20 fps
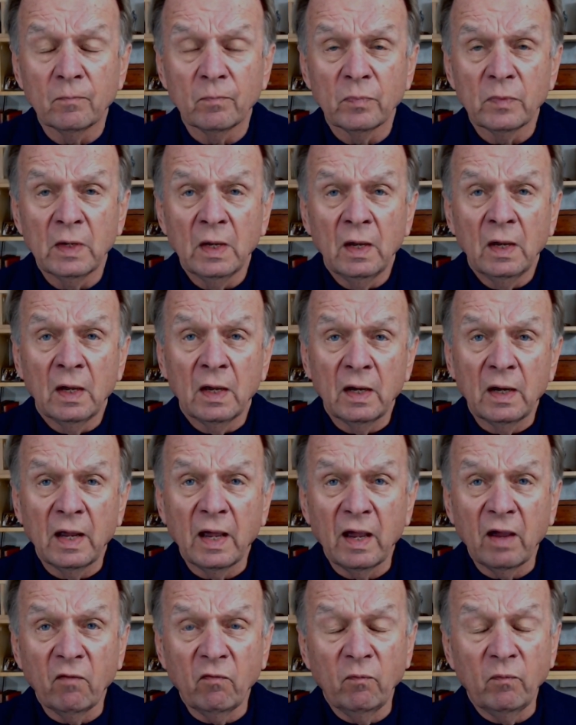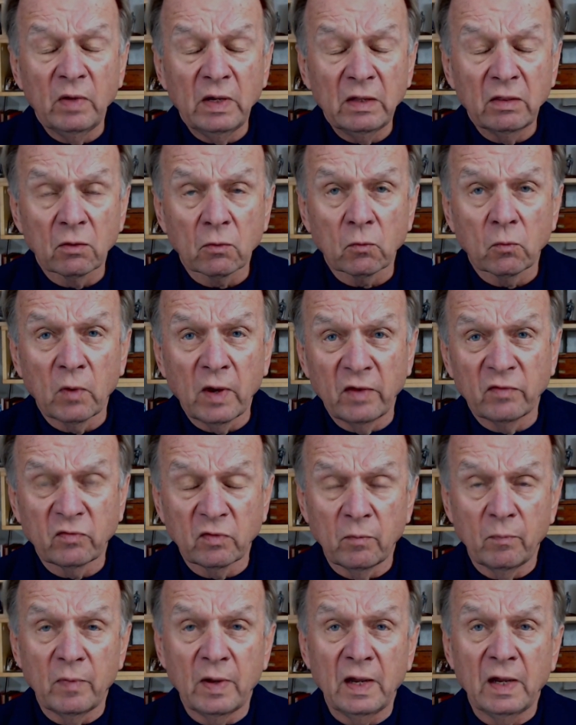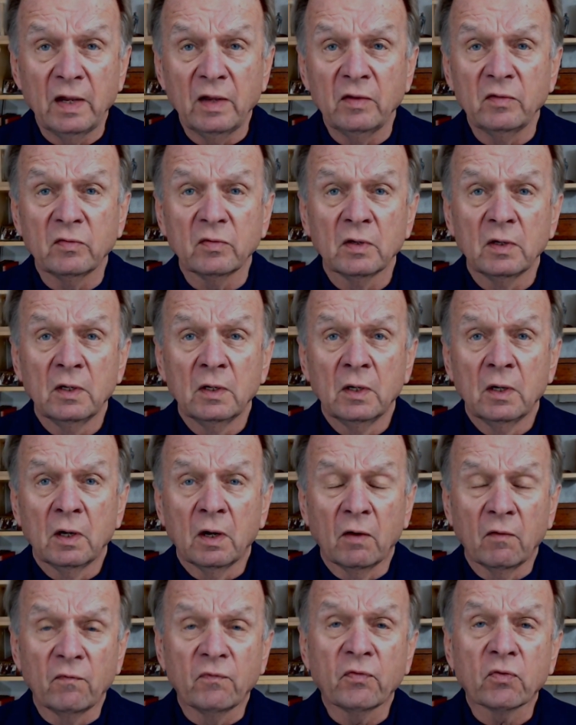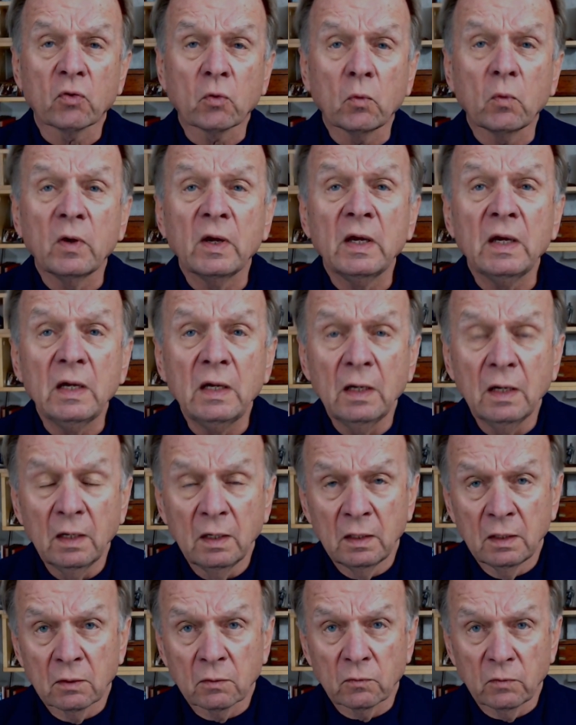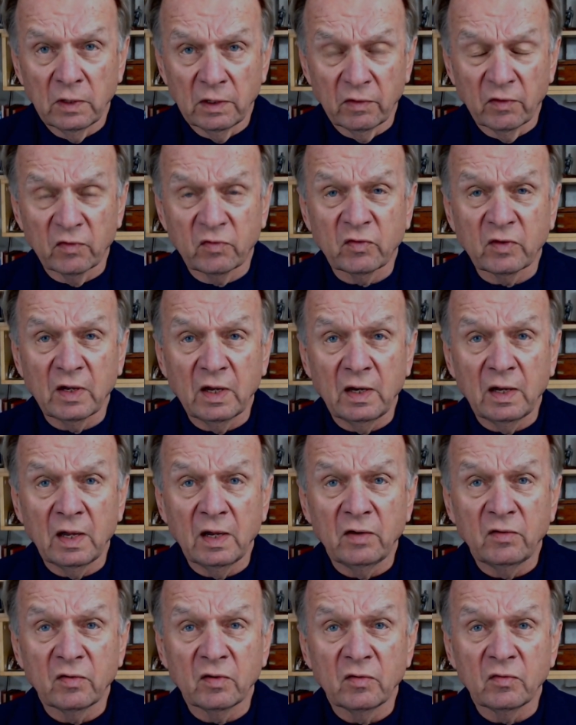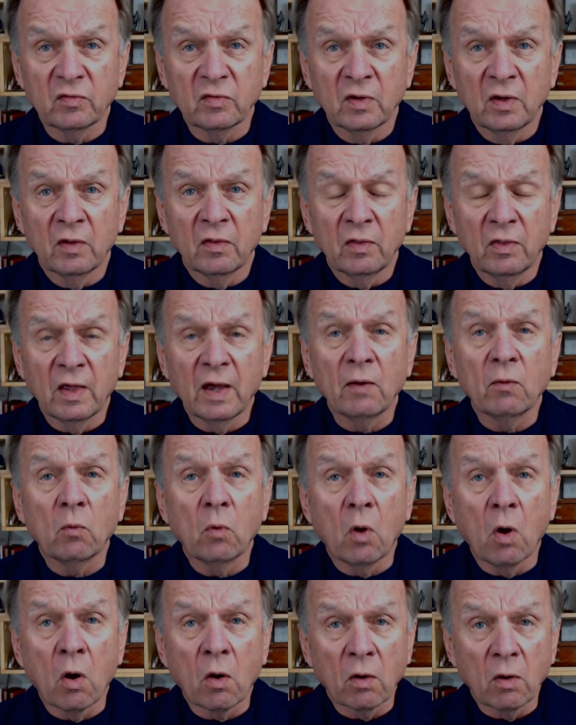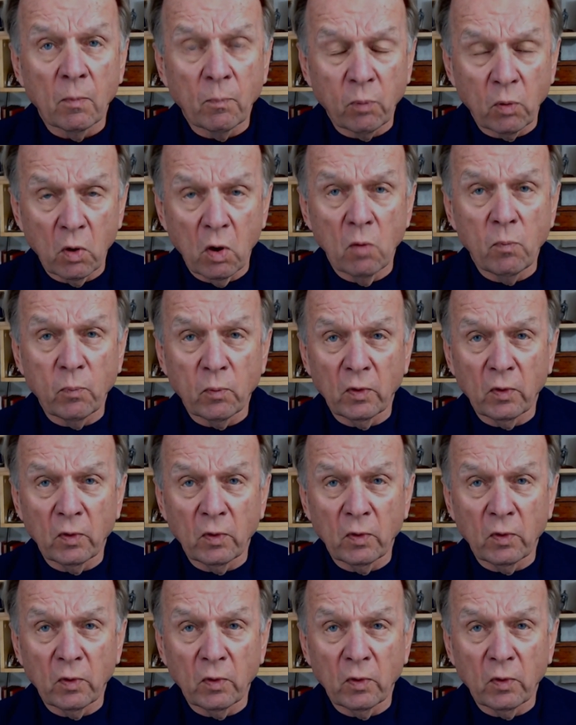and have me the resumes of three real estate agents that are appropriate